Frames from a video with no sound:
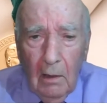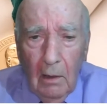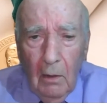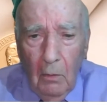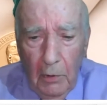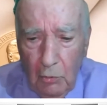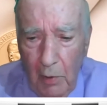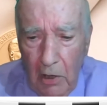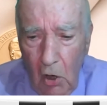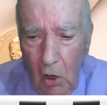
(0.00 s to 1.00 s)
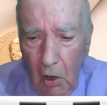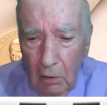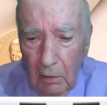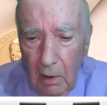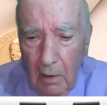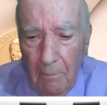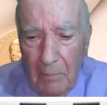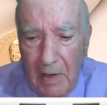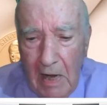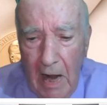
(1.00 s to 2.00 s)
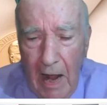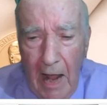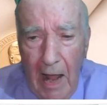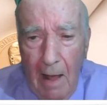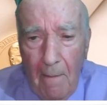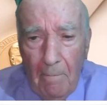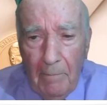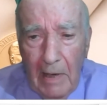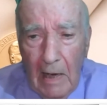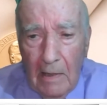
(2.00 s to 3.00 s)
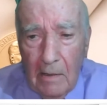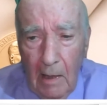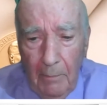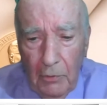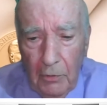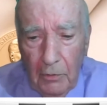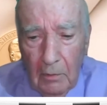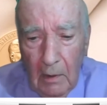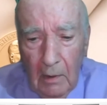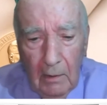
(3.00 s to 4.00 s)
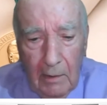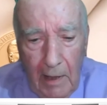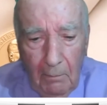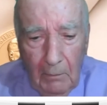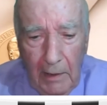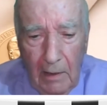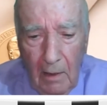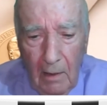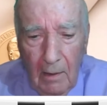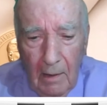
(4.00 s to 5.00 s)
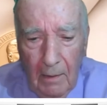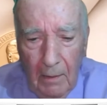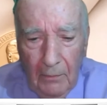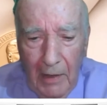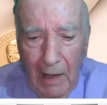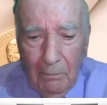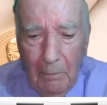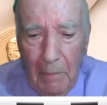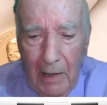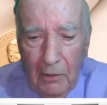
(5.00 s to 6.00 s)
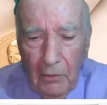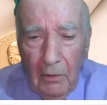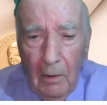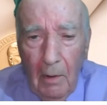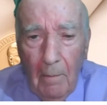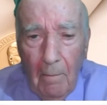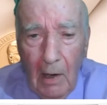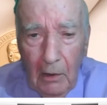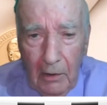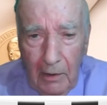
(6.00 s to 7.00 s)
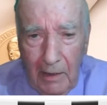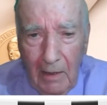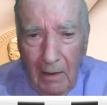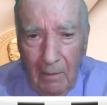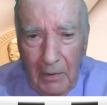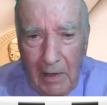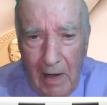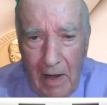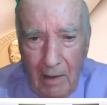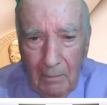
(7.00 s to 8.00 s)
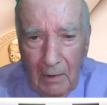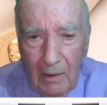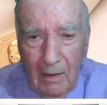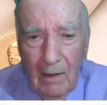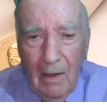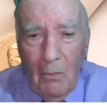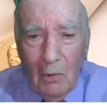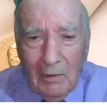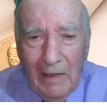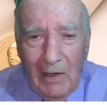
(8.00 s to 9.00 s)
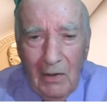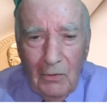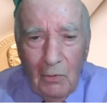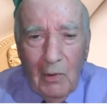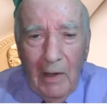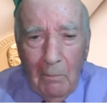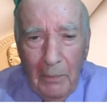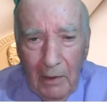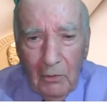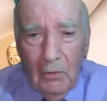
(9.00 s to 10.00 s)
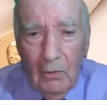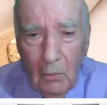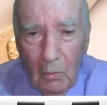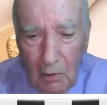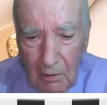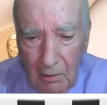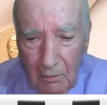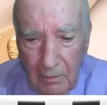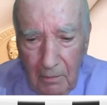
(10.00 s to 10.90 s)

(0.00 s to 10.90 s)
which we call BMBW, namely that better marketing, BM, will lead to a better world.